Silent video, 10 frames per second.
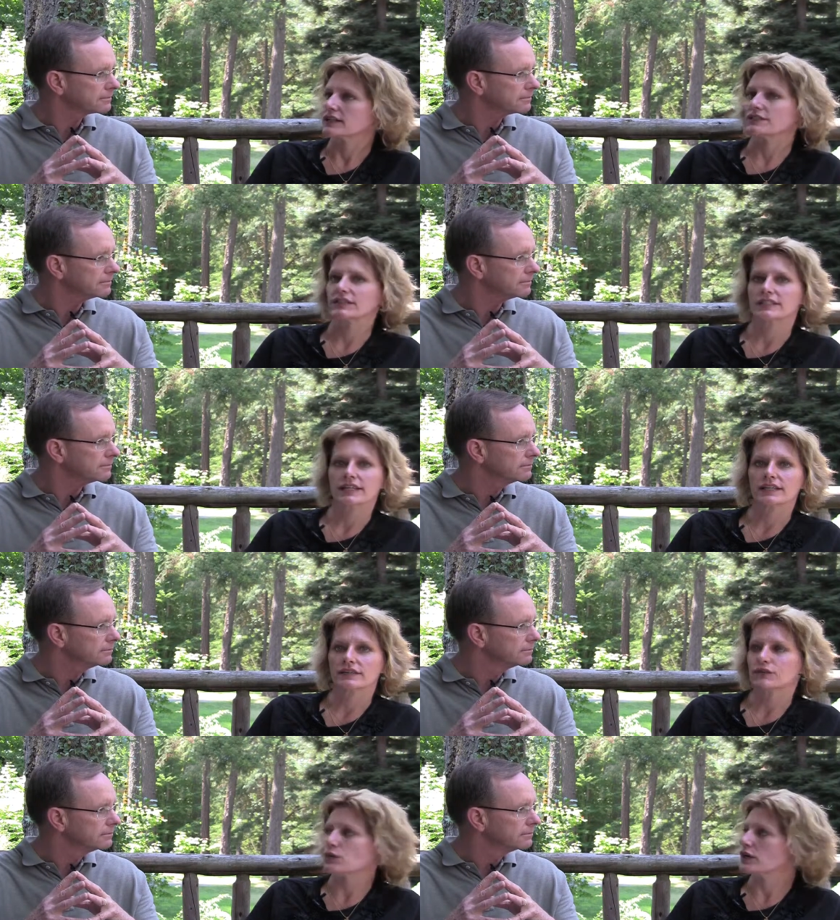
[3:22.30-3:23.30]
Speaker 1: Lots of
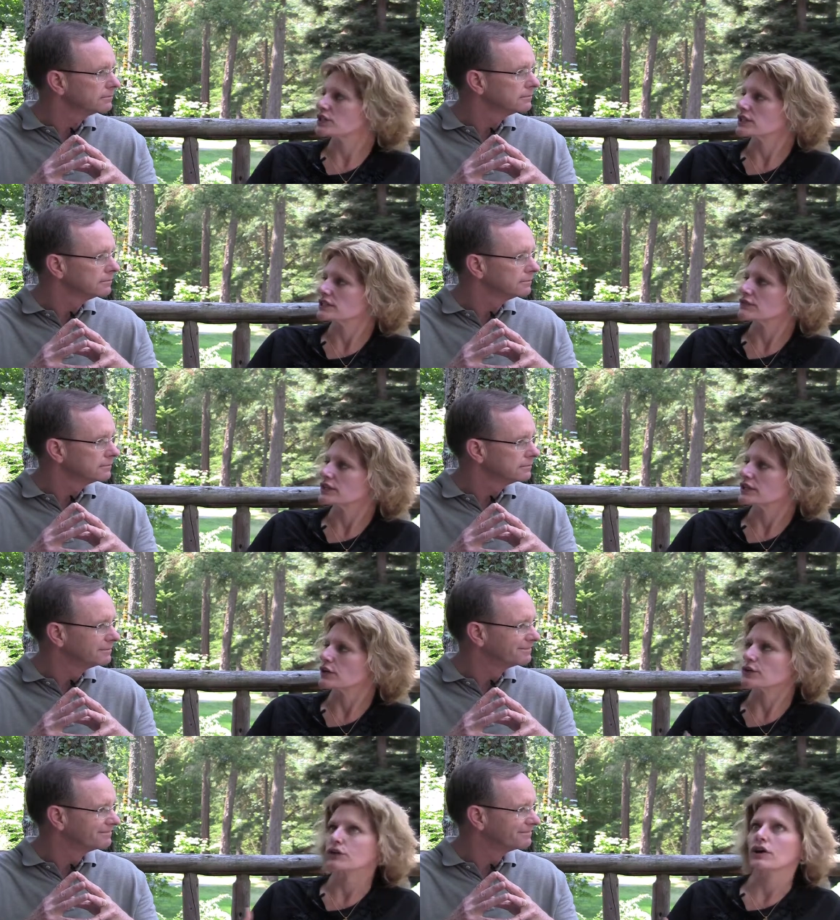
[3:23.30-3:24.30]
executives watching this video,
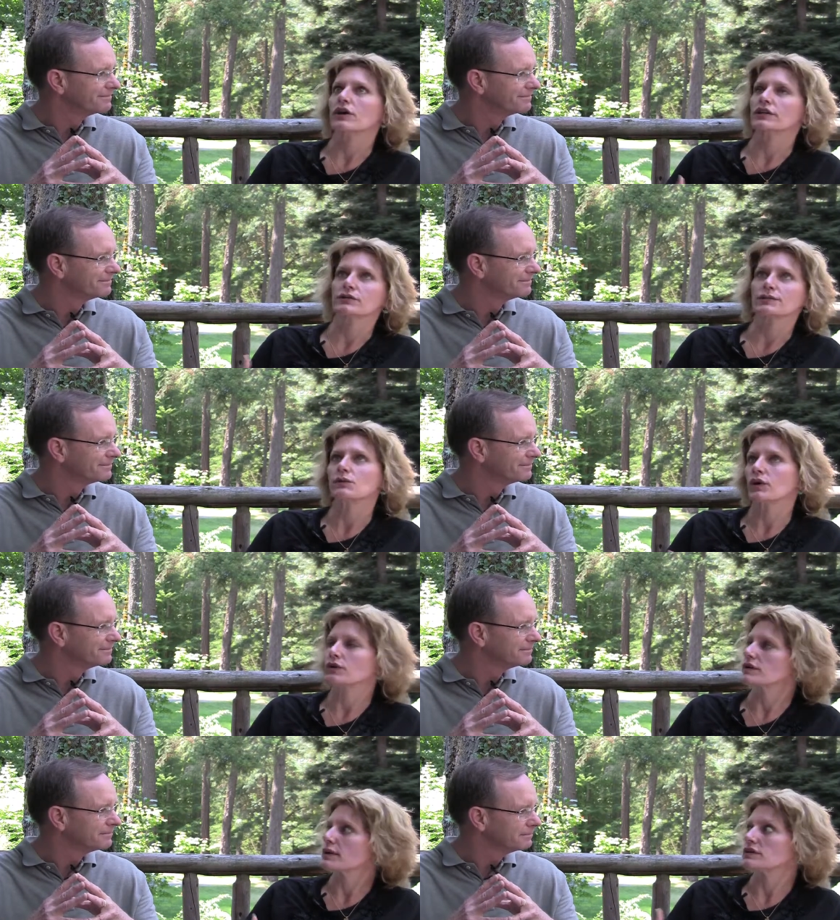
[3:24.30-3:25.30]
they're all going to be wondering
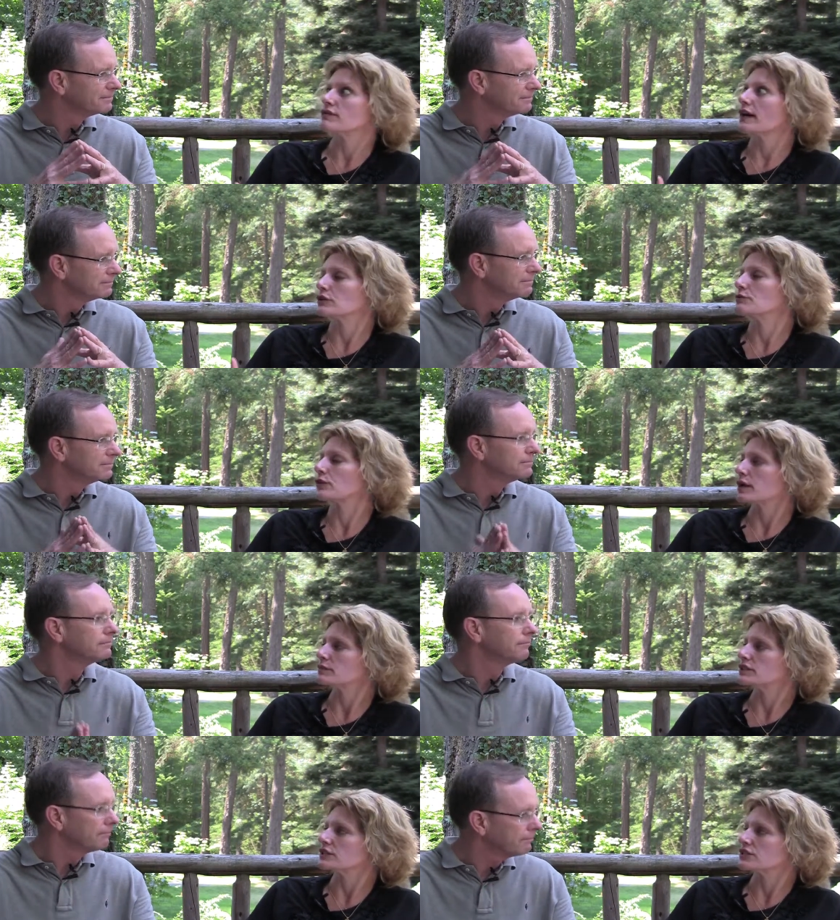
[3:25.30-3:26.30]
about the value
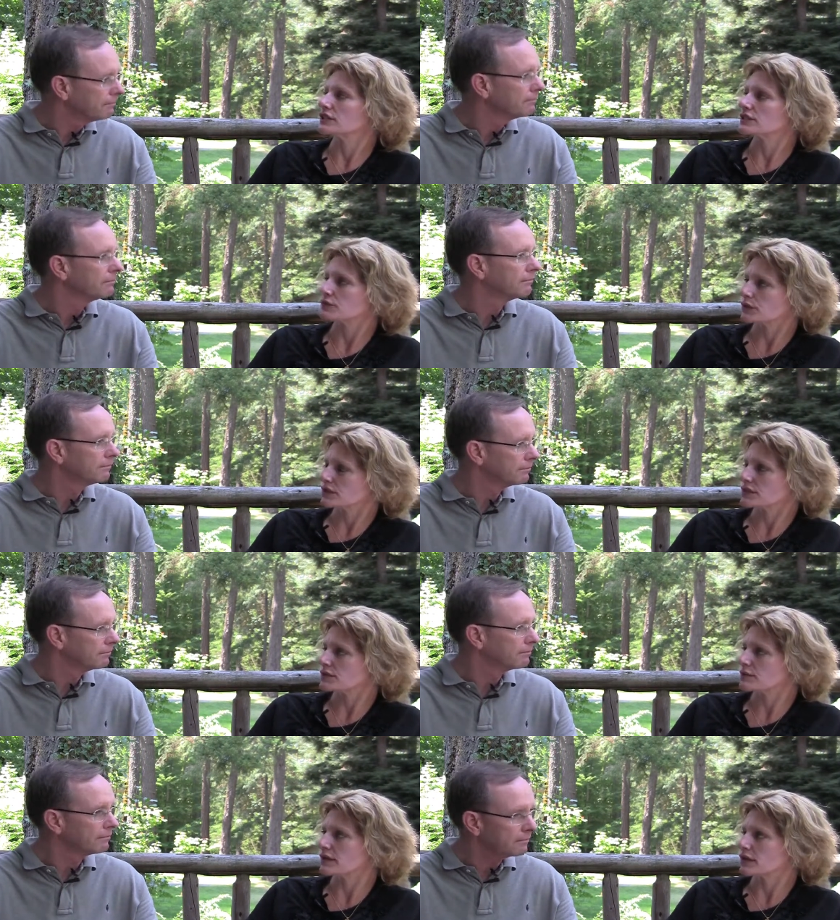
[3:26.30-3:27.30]
proposition. So what are some of the
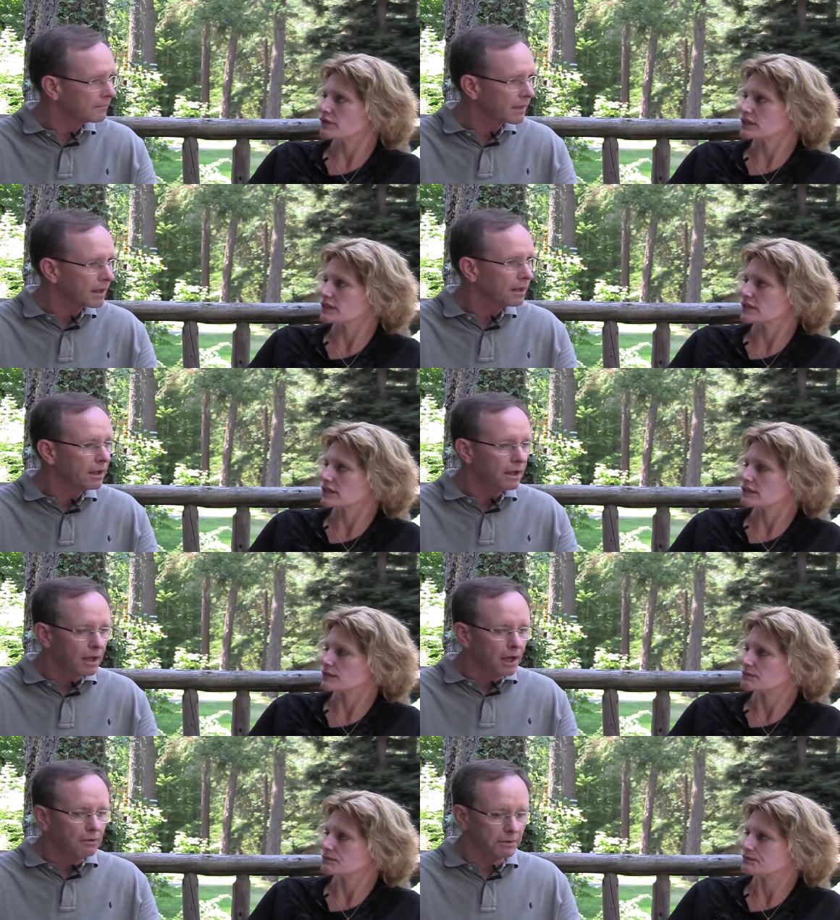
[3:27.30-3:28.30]
benefits of this?
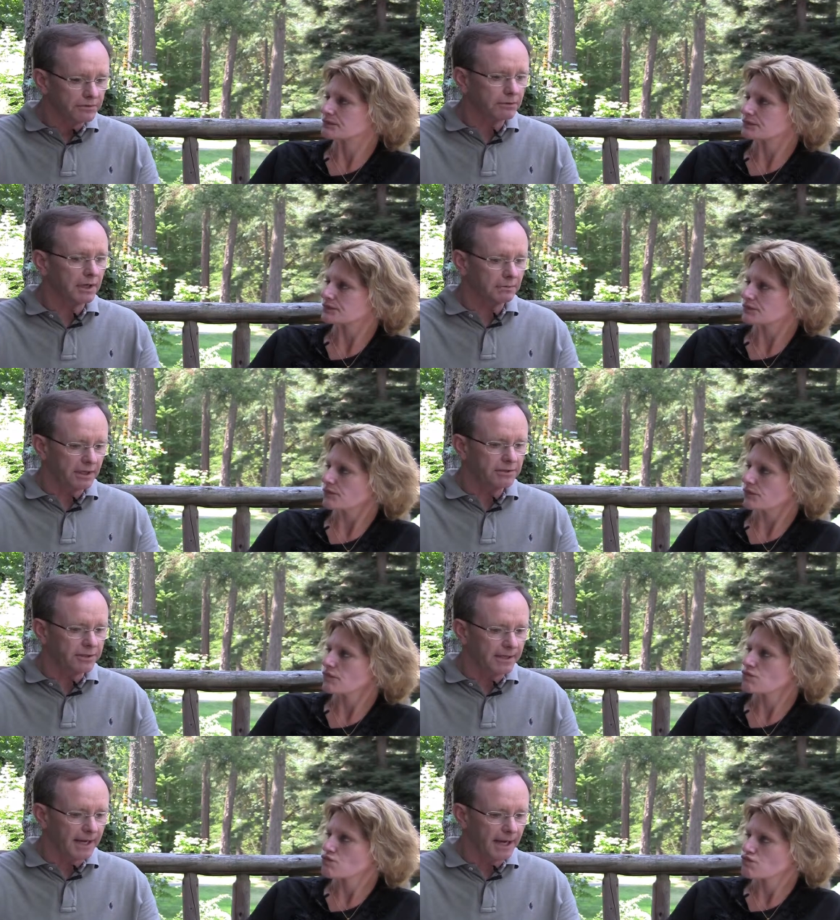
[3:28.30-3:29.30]
Speaker 2: Well, it's a great
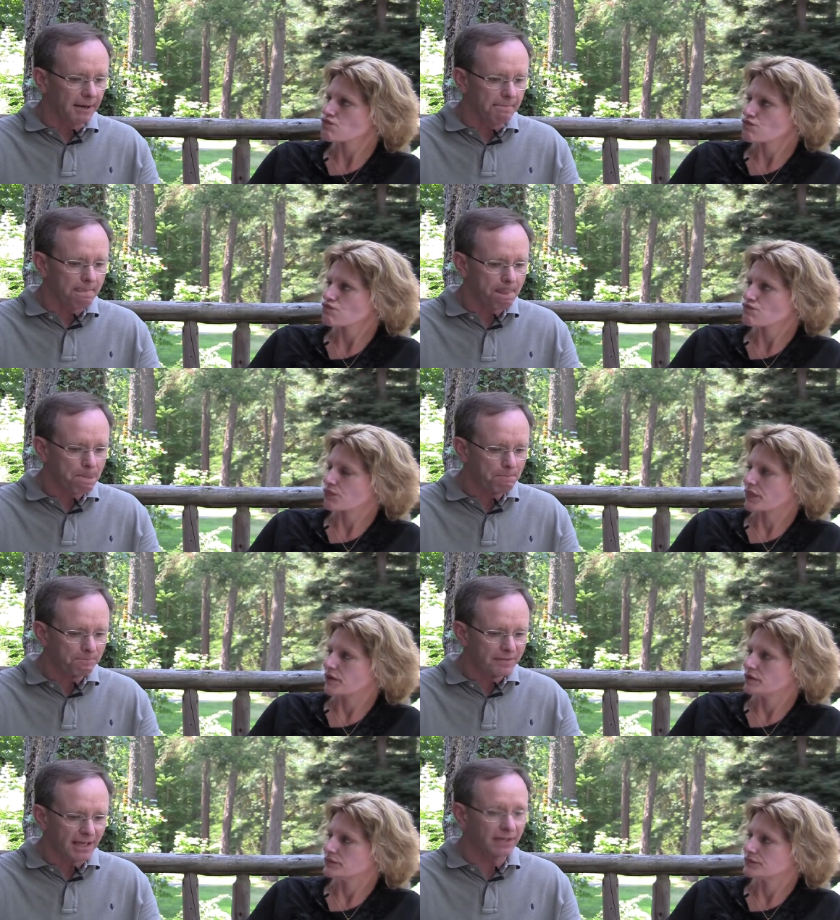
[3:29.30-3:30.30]
question.
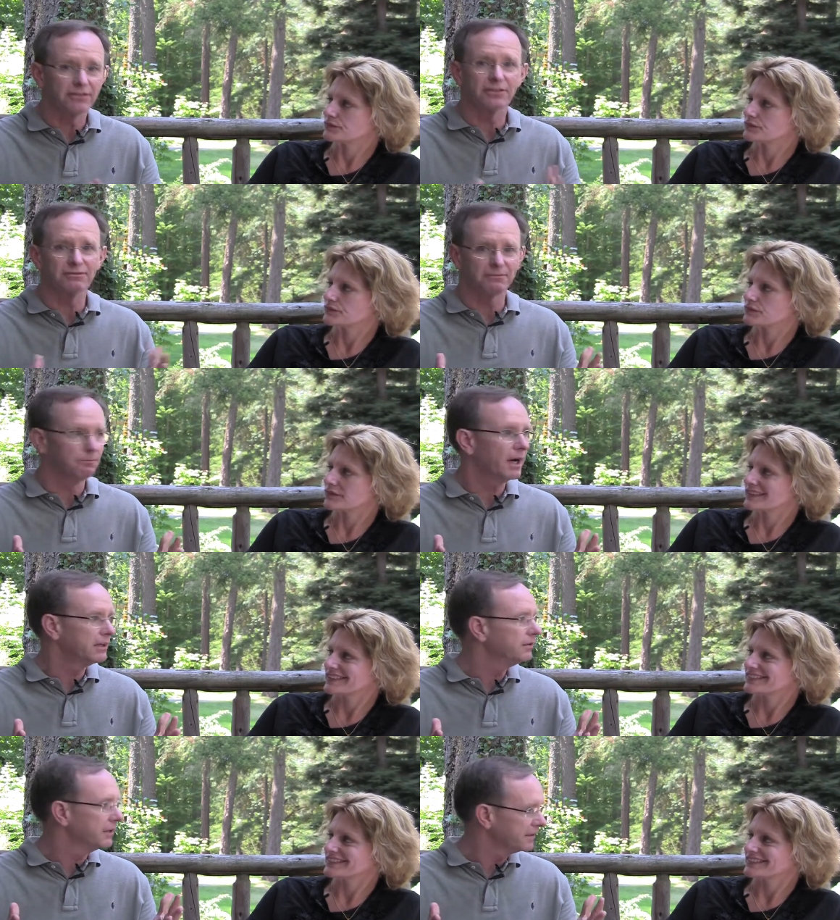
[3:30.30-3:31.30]
Yeah, because why
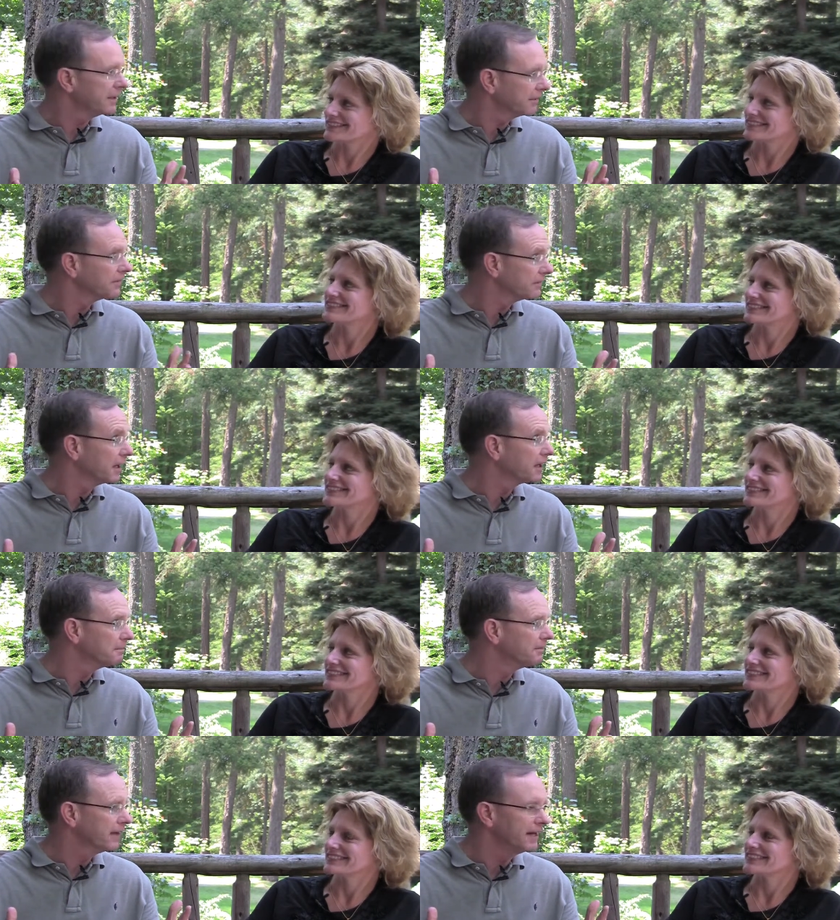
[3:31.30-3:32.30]
do anything if it's not going to
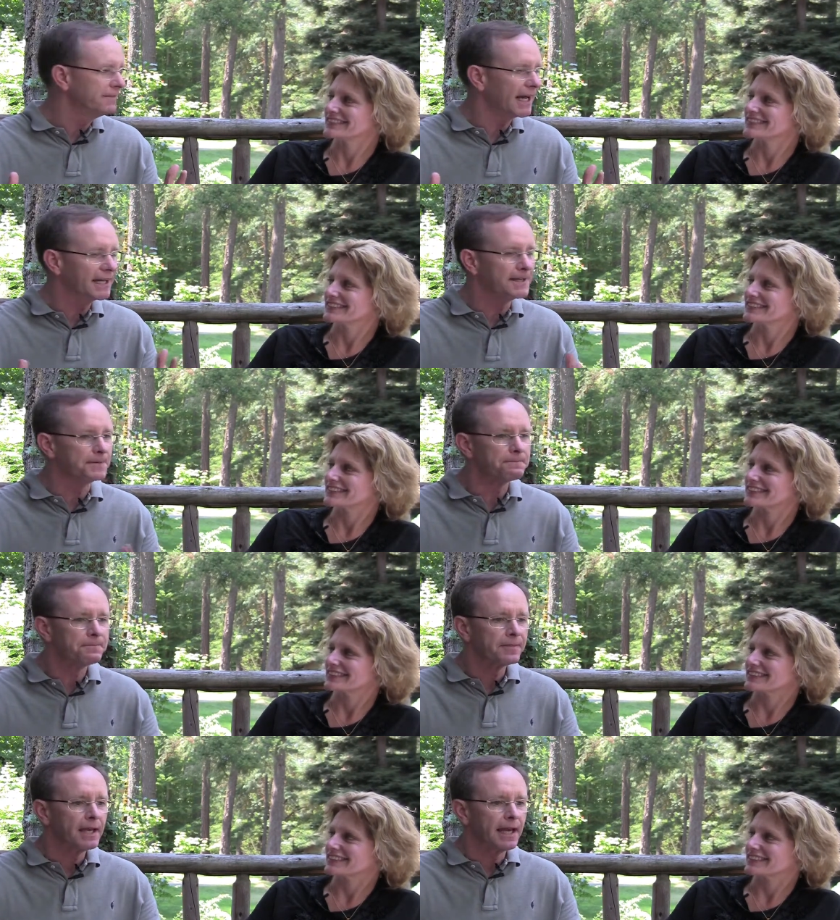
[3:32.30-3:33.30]
provide value?
Speaker 1: Yeah.